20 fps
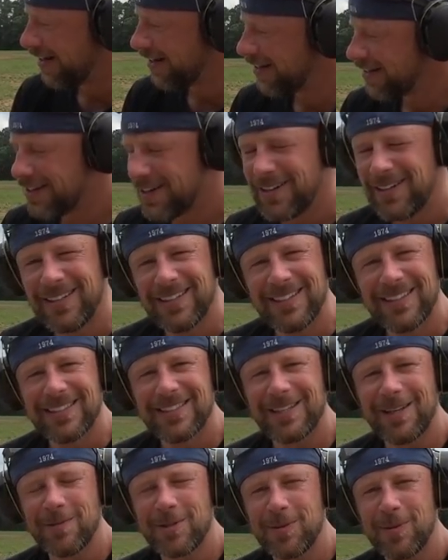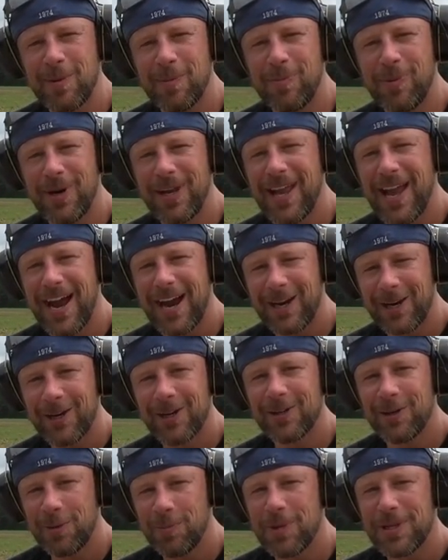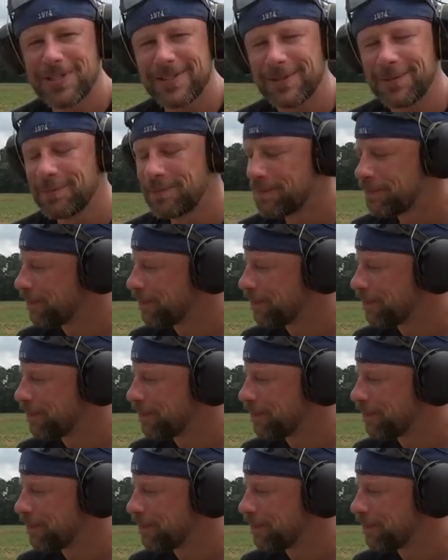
all in all, seems to be a pretty accurate little pistol.